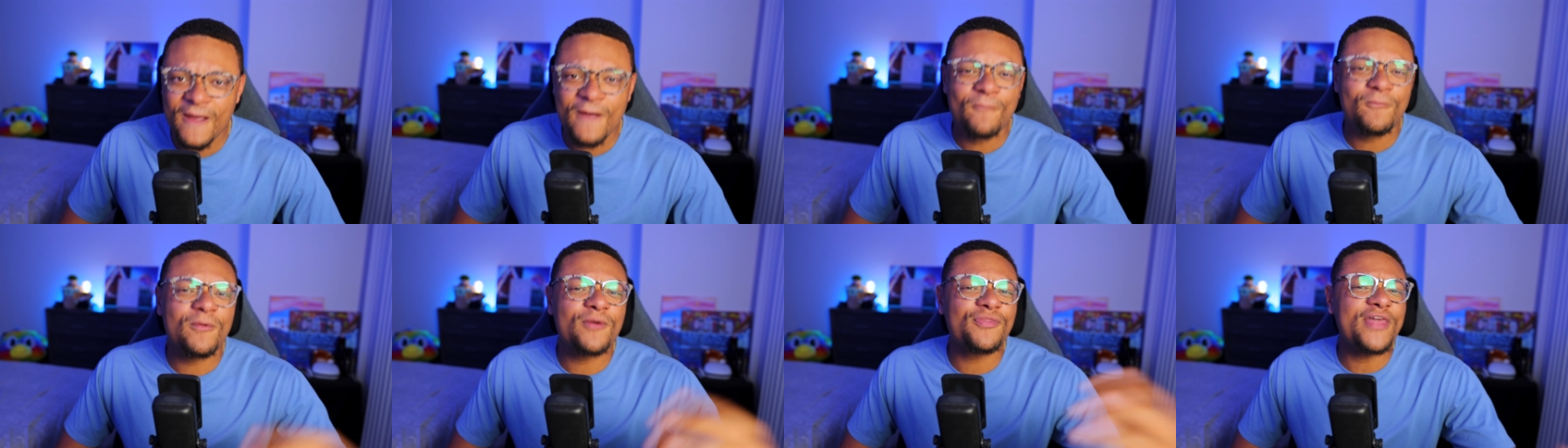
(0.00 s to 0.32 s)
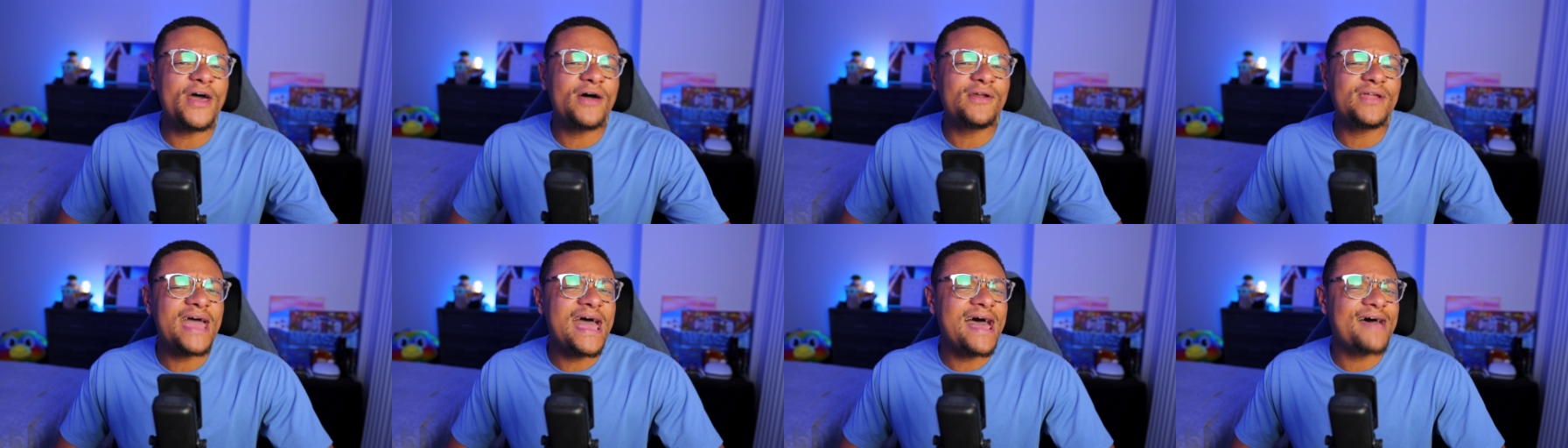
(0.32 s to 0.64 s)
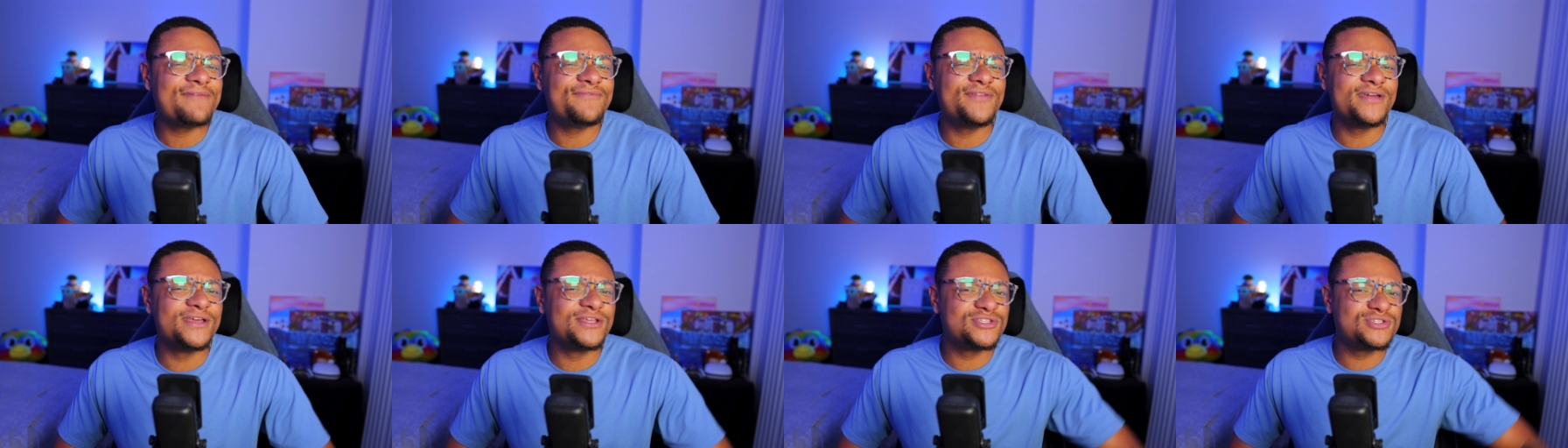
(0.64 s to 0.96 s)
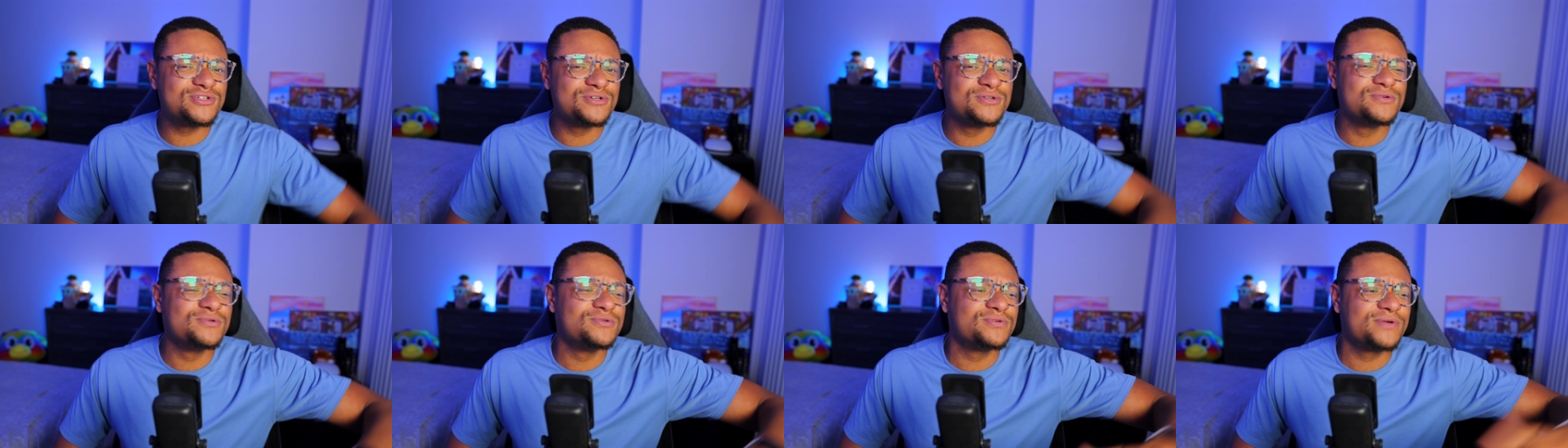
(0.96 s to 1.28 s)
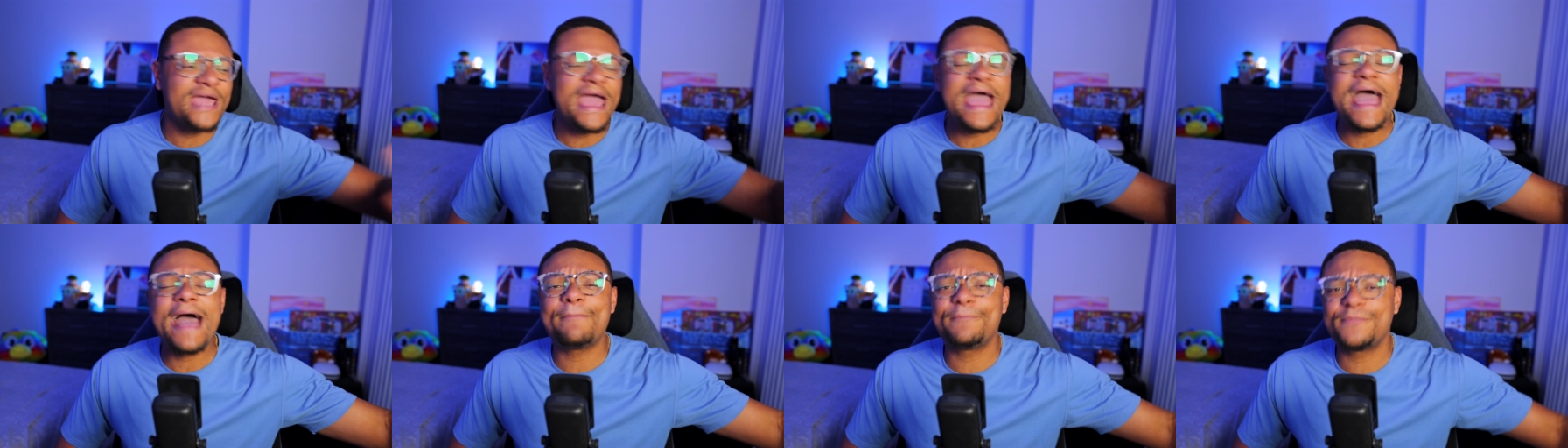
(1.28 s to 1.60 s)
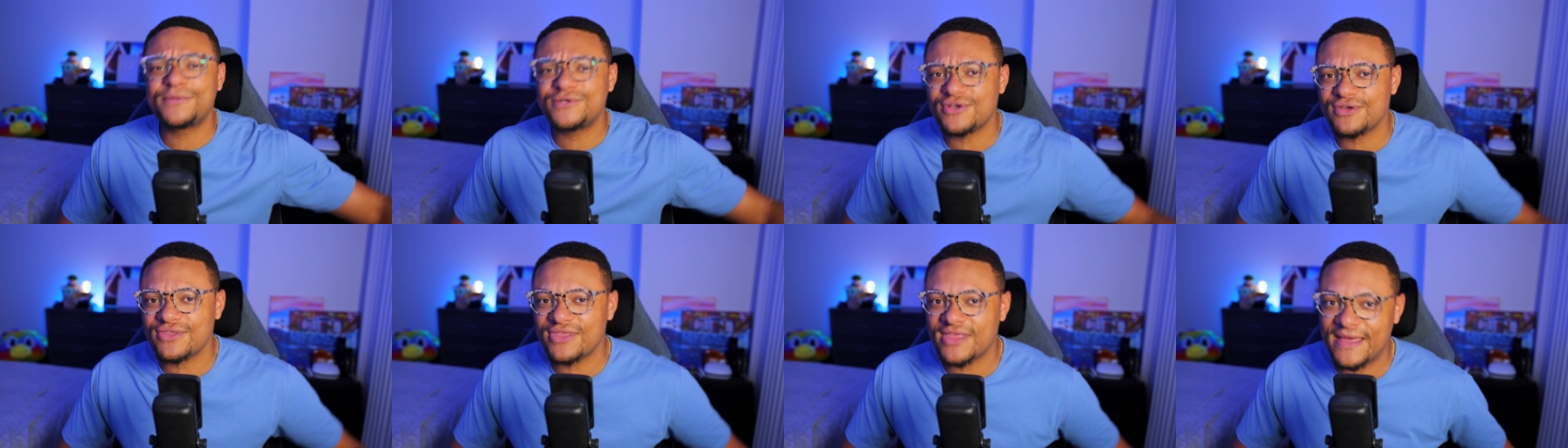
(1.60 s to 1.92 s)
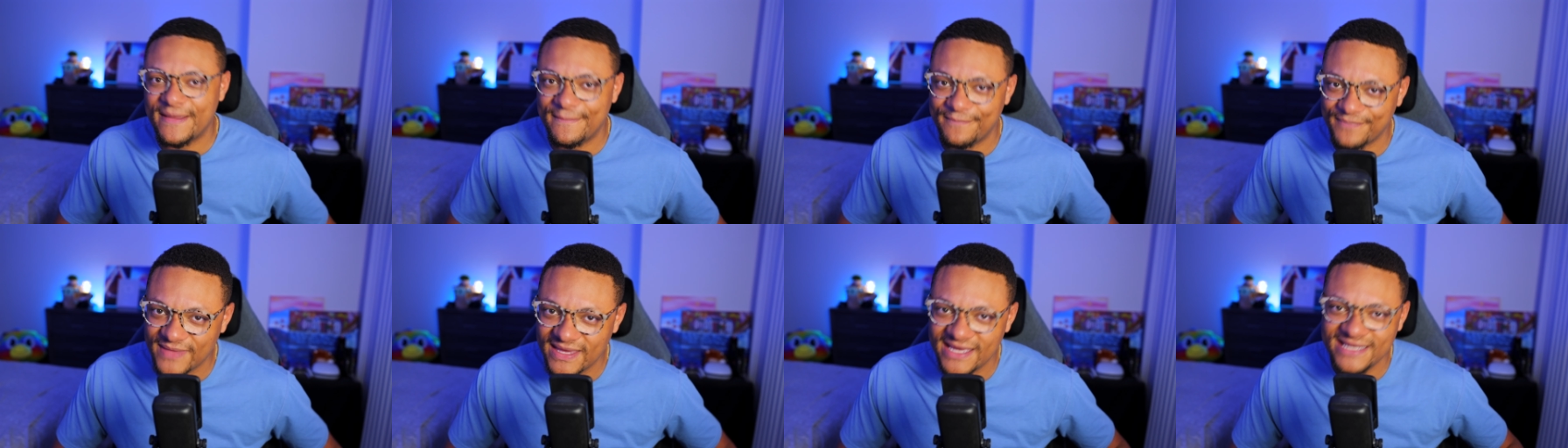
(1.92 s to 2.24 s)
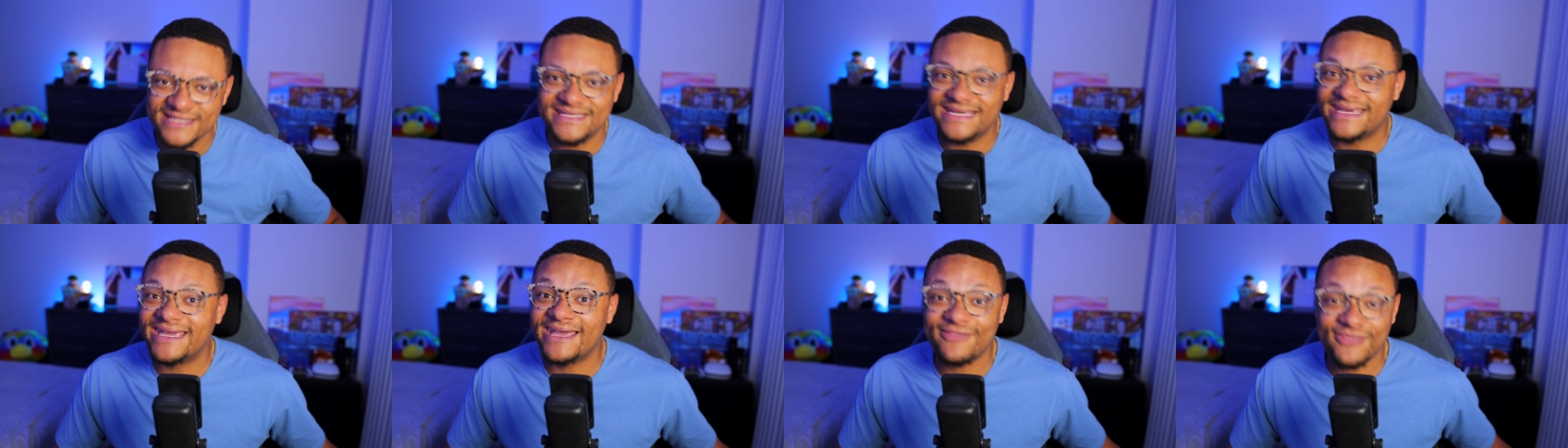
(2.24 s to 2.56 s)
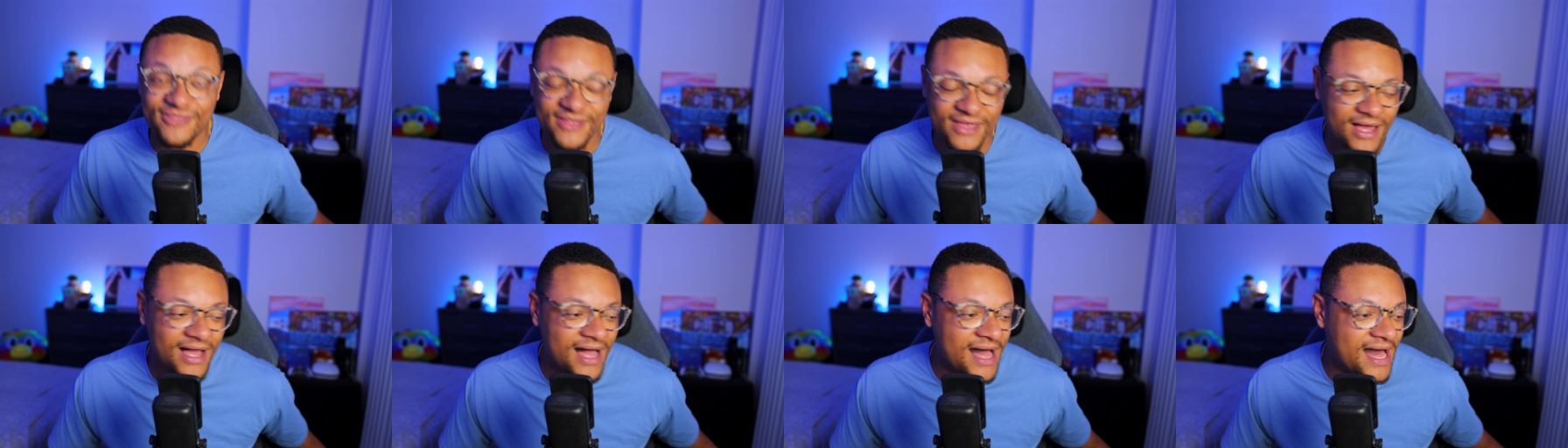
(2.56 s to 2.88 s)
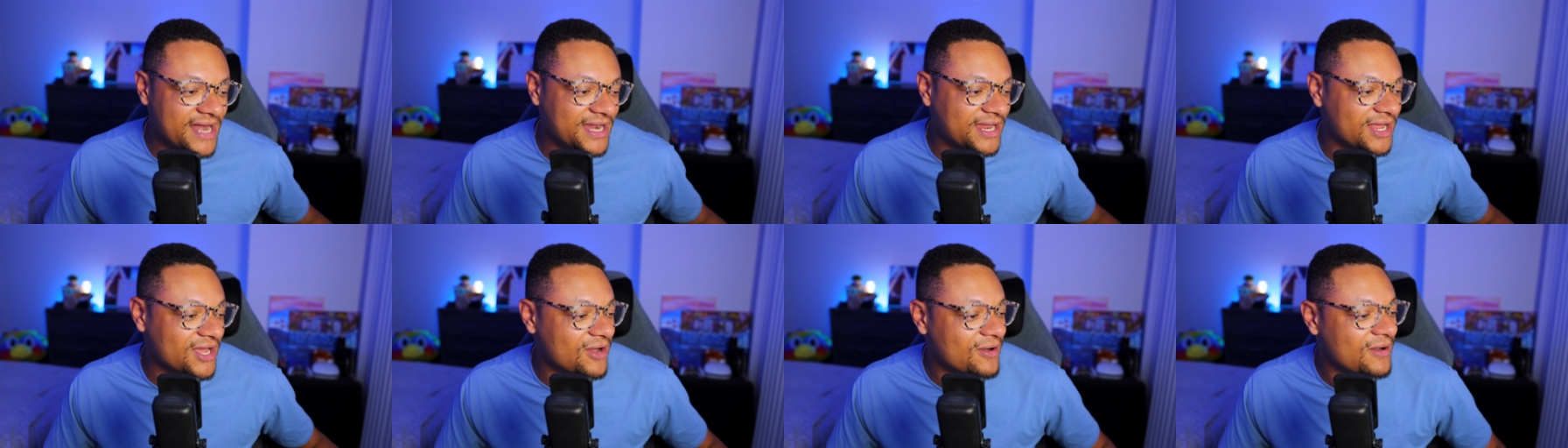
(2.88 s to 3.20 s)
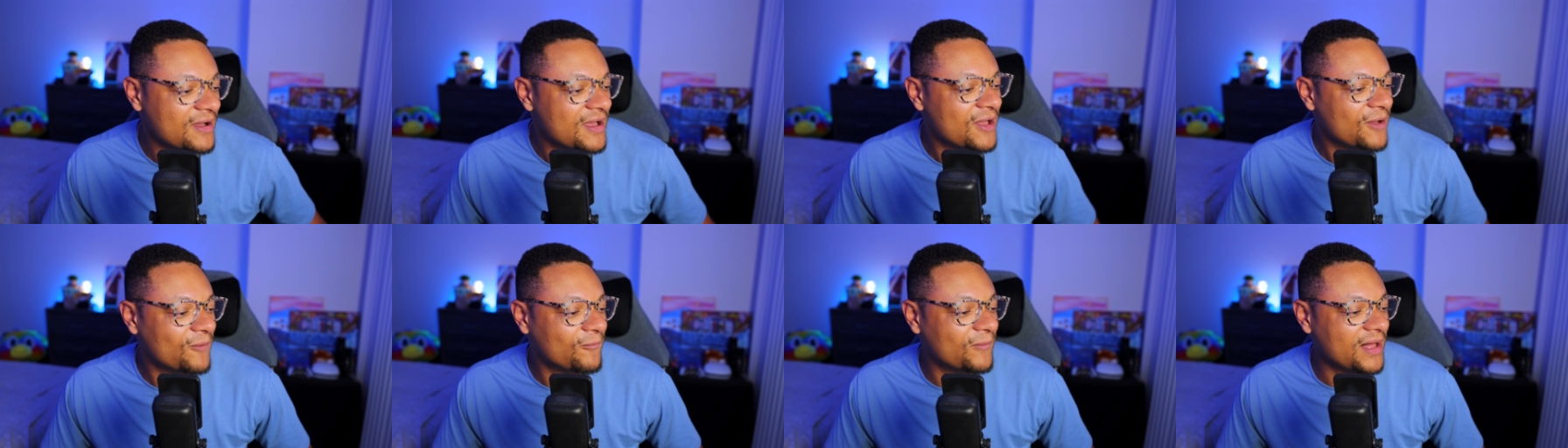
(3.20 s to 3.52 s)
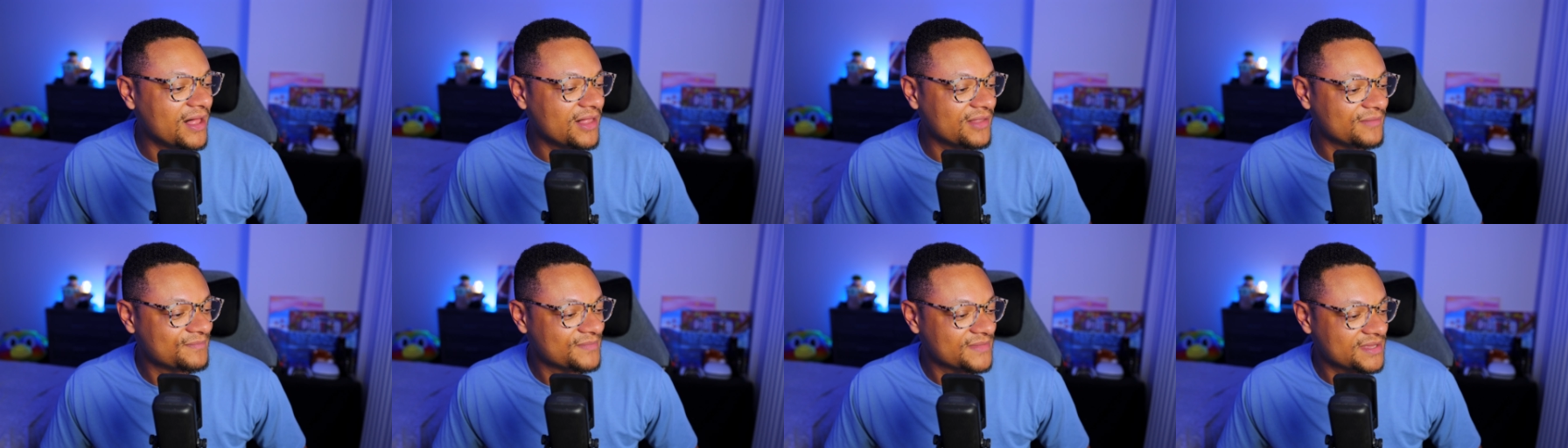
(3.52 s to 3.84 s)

without having to capture them to get the audio? Well,